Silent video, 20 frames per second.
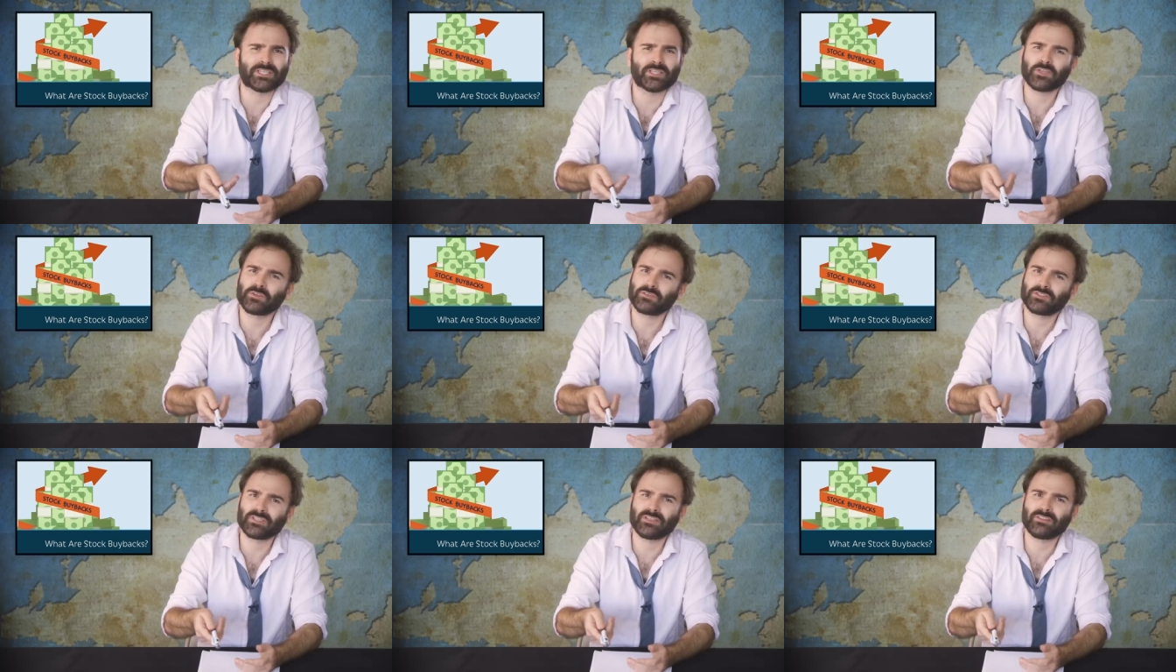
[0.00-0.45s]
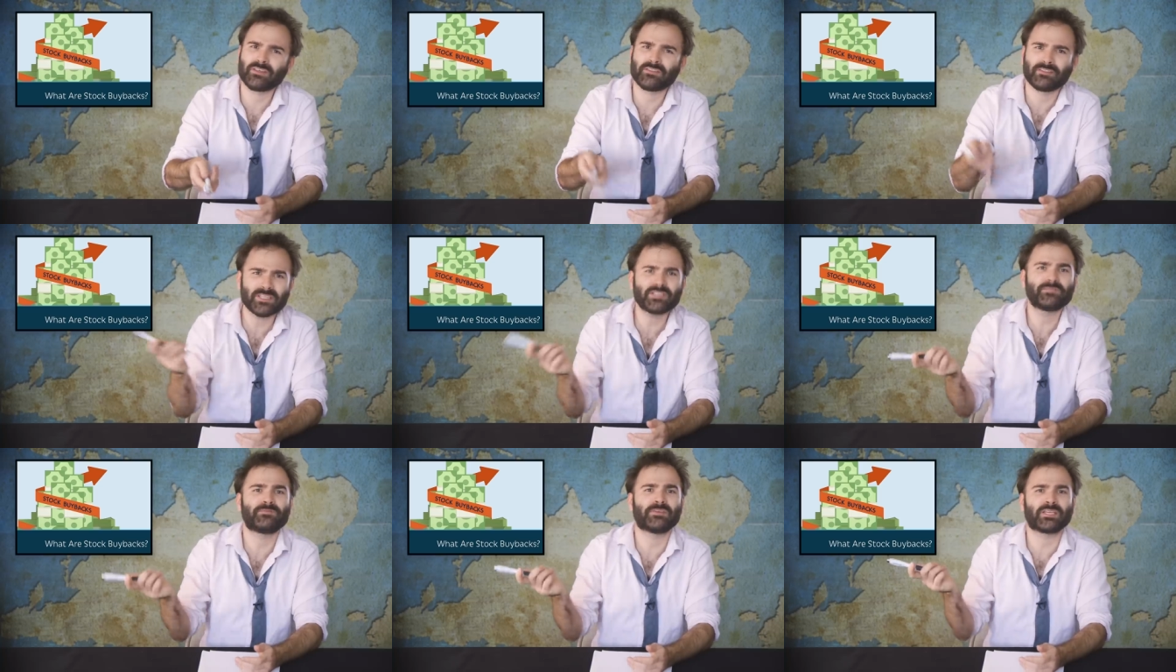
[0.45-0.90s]
and you see that
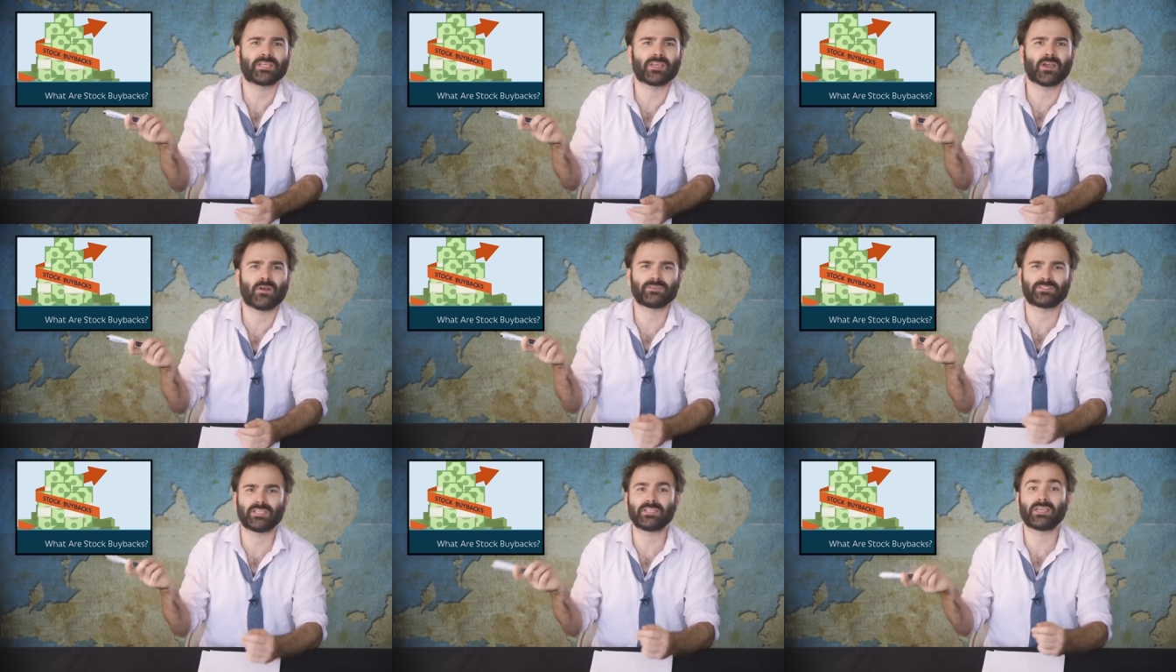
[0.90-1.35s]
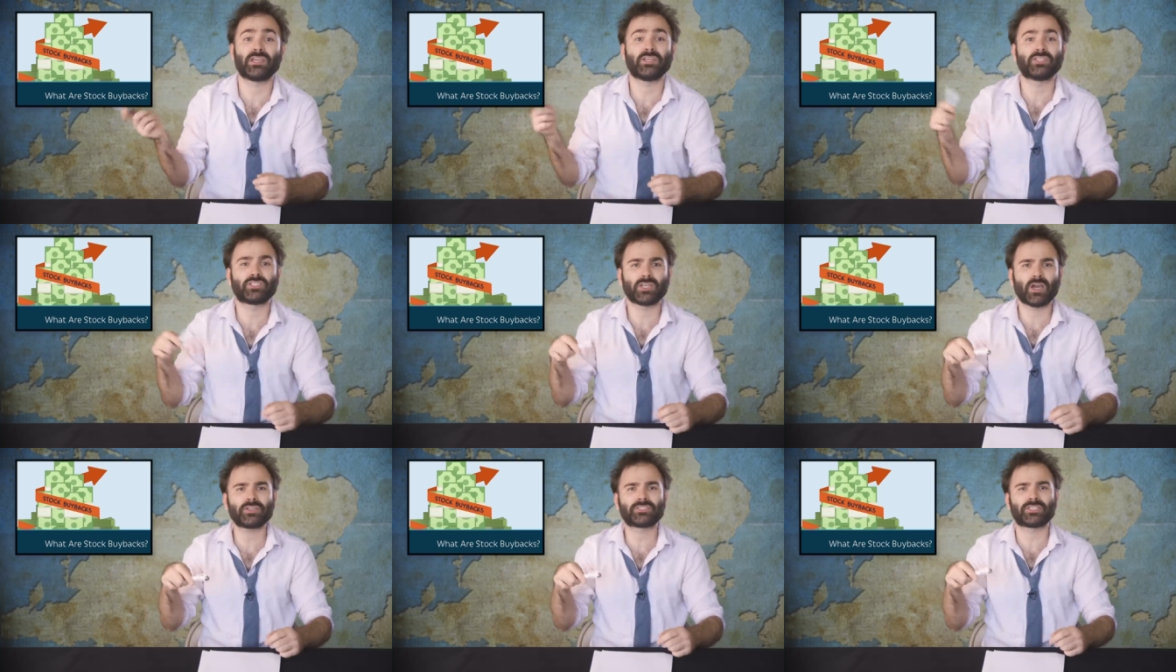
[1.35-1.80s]
this video is in
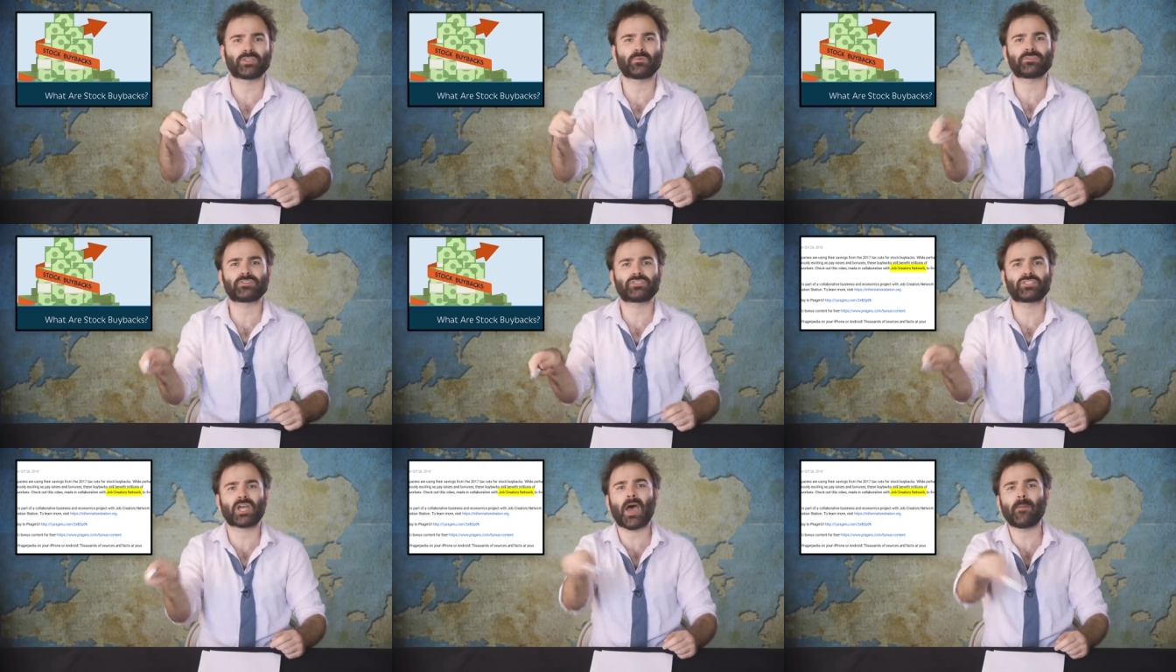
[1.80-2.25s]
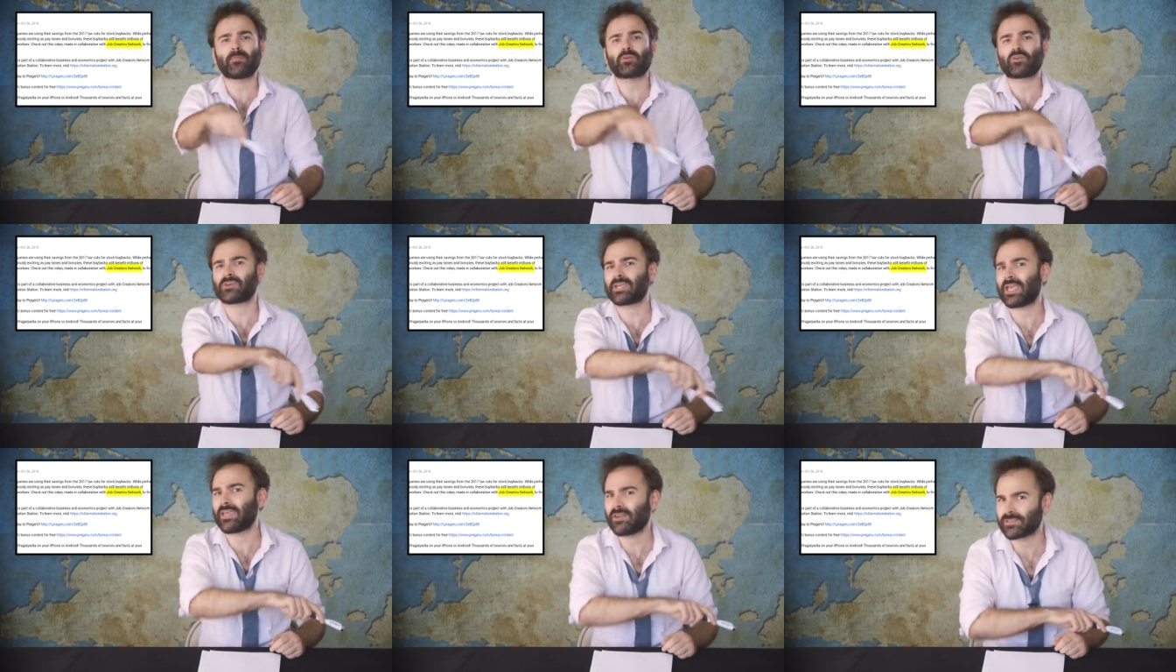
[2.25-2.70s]
conjunction with Job
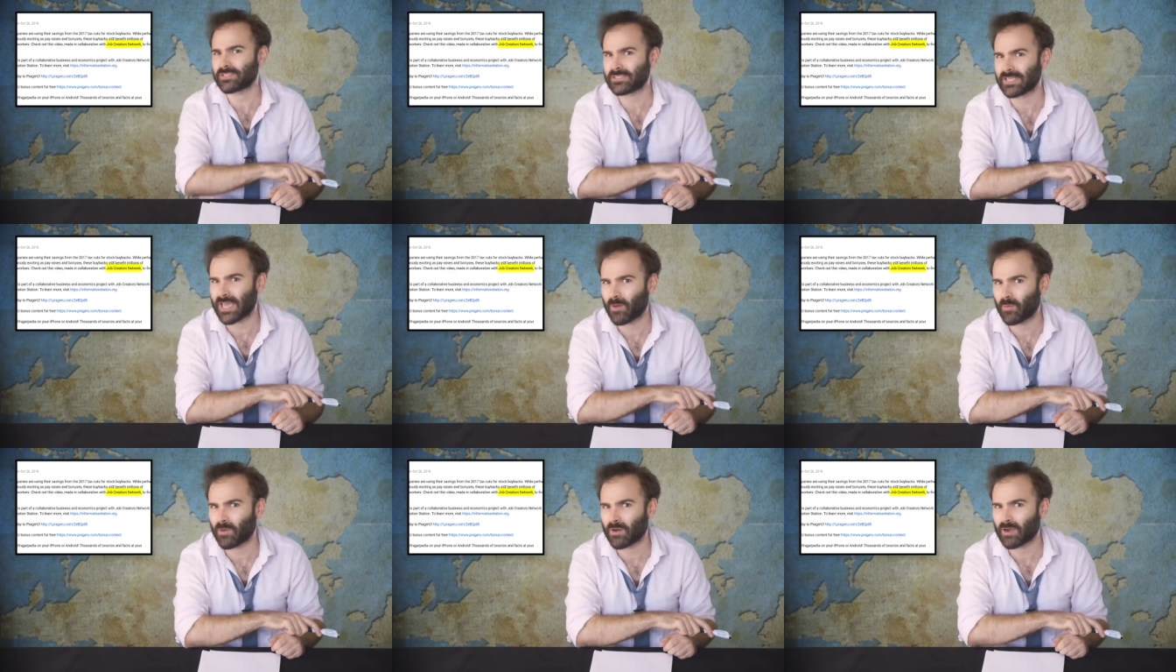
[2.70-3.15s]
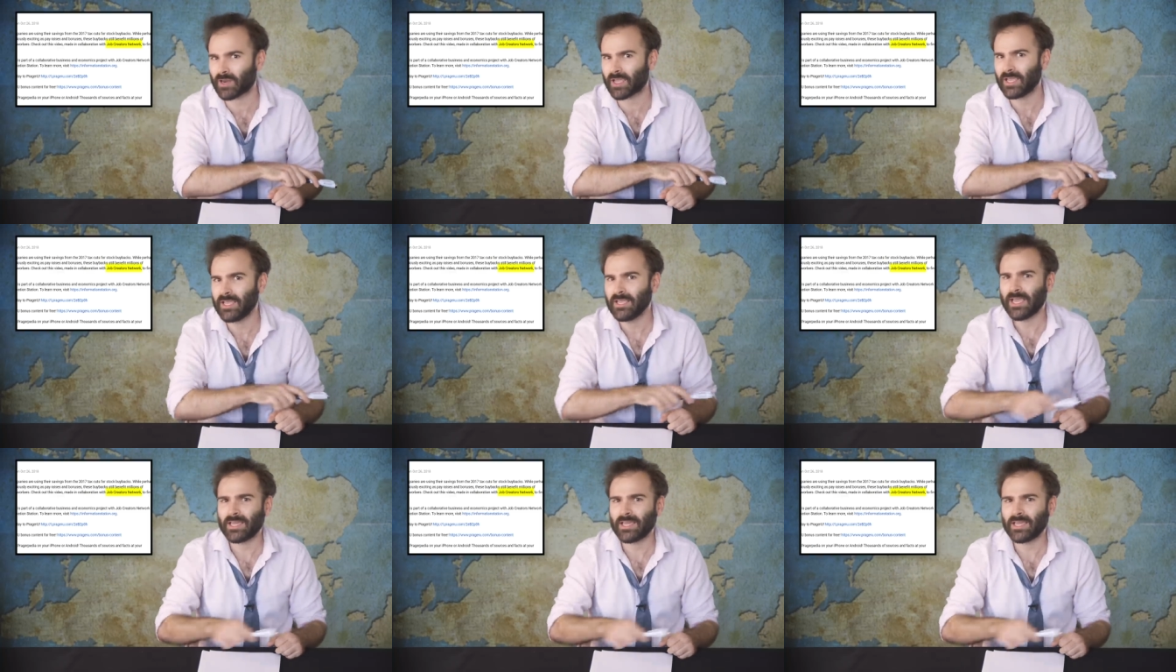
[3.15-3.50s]
Creators Network.